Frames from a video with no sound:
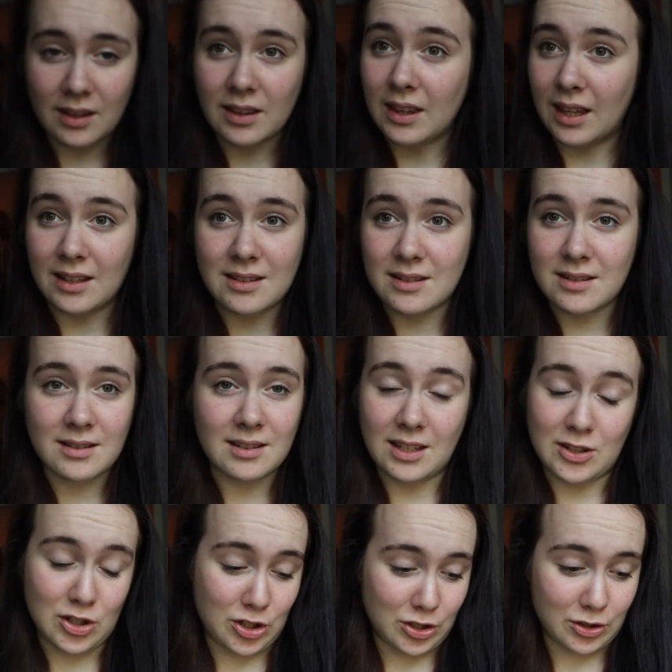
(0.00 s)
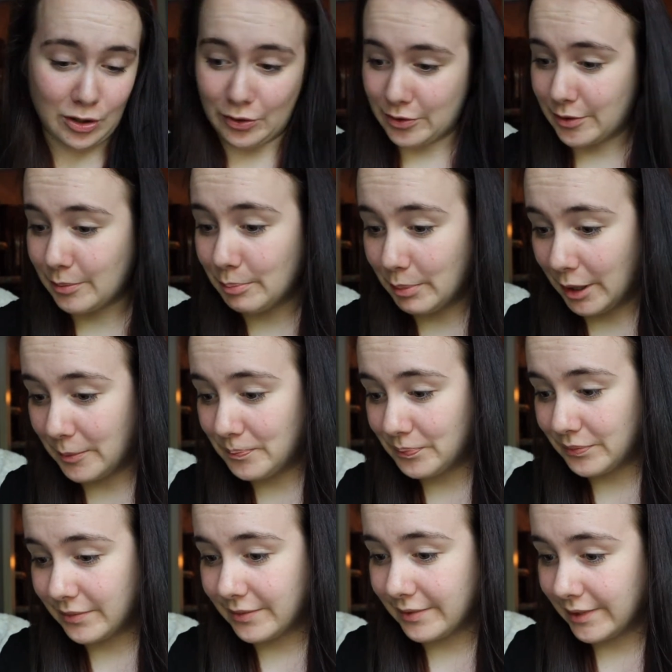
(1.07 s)
that's, it's just gross. But
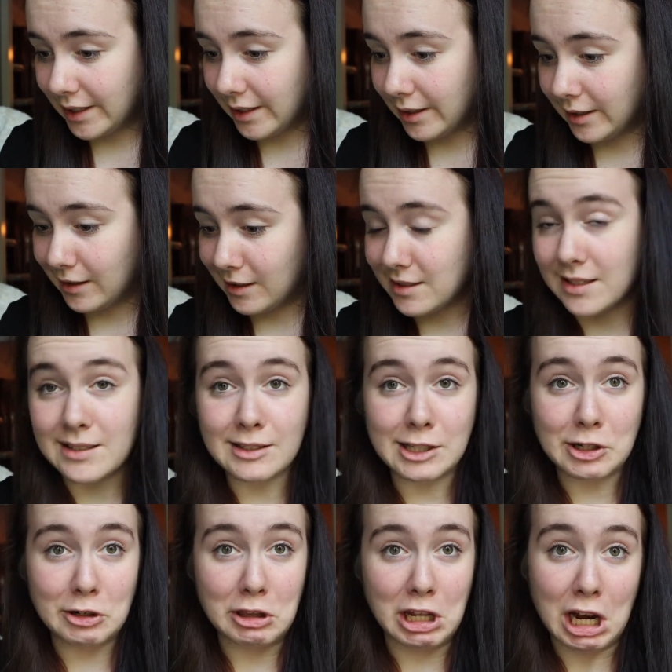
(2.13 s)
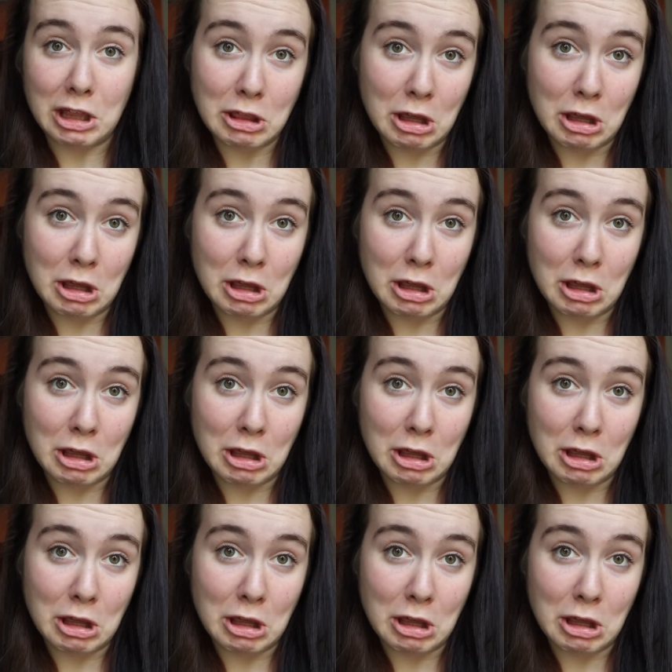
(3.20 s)
I guess it's cleaner than I